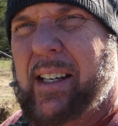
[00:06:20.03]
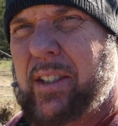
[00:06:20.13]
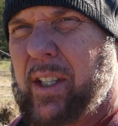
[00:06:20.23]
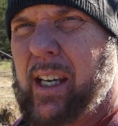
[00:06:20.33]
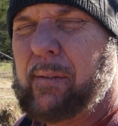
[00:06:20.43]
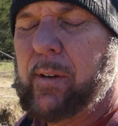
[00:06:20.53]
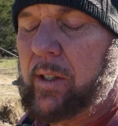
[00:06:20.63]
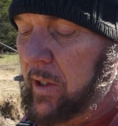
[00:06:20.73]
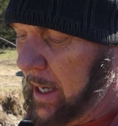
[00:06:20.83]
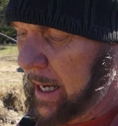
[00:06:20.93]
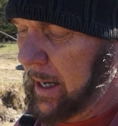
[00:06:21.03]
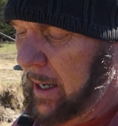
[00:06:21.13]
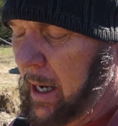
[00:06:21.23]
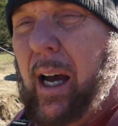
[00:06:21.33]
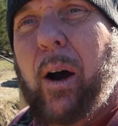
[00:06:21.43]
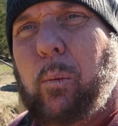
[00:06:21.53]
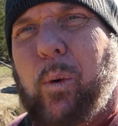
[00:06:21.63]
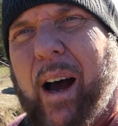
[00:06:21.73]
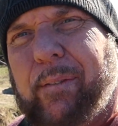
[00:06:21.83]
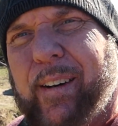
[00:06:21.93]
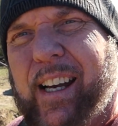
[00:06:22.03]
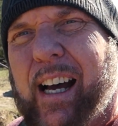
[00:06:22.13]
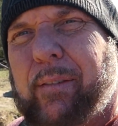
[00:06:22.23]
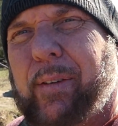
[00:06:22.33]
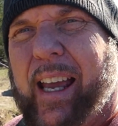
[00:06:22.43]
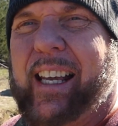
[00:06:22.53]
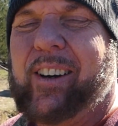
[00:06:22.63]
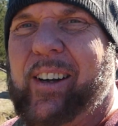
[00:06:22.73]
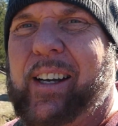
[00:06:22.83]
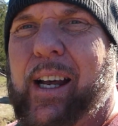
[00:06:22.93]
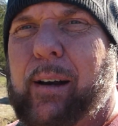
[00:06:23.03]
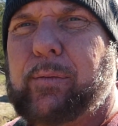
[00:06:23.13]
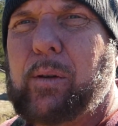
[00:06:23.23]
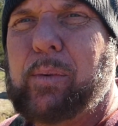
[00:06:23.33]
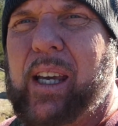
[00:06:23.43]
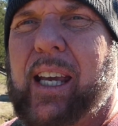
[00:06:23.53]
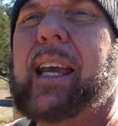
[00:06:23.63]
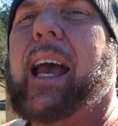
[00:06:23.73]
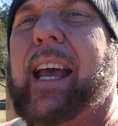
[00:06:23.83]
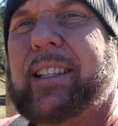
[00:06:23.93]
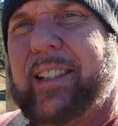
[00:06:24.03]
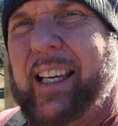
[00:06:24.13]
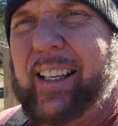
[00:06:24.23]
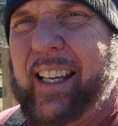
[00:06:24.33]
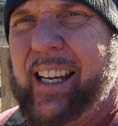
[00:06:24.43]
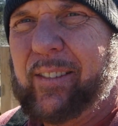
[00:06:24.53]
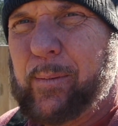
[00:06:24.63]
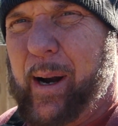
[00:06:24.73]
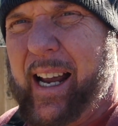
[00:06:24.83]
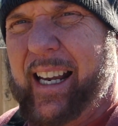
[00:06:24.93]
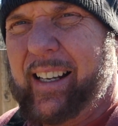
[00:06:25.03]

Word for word: See if it's uh, rough enough and good enough to be a ceiling, right?